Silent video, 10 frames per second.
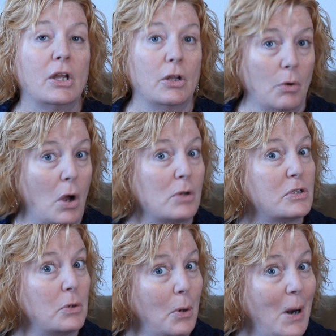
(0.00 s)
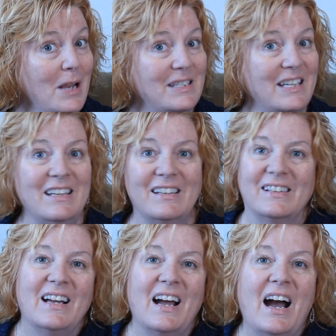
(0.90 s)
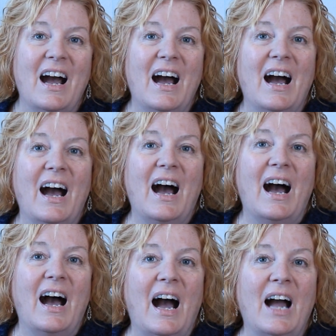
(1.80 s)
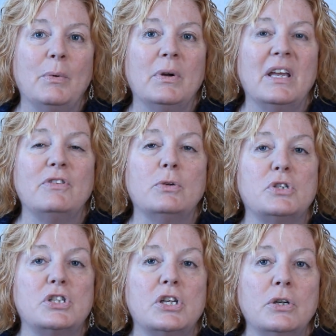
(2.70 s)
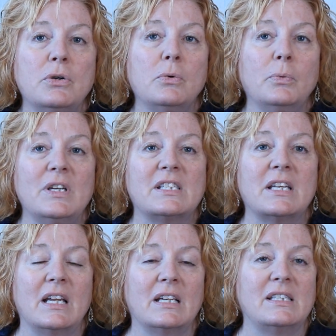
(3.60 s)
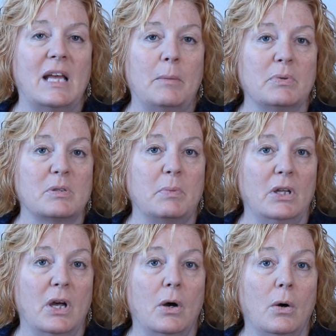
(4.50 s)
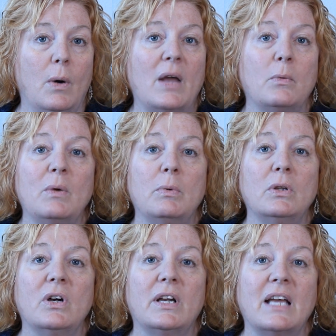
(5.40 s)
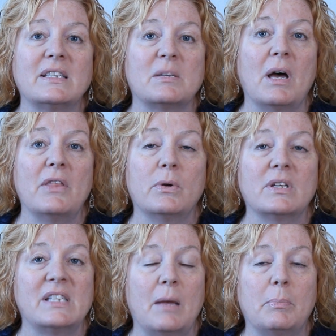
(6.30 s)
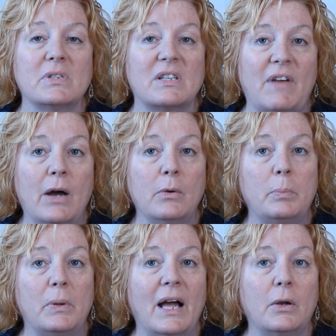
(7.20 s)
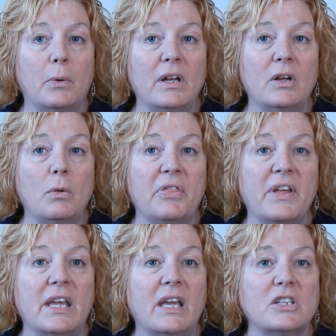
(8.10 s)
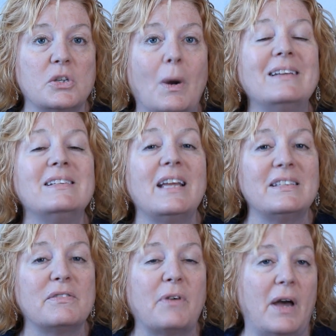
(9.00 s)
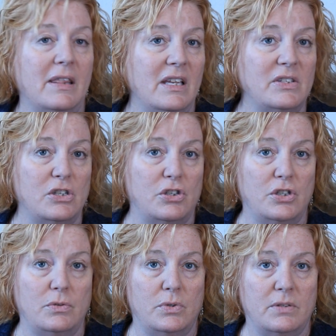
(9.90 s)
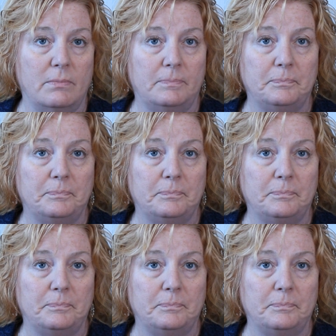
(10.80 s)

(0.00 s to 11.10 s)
you're also crazy. I will give you 2 recent examples below, and we will look at some other examples of how to apply critical thinking to identify these issues.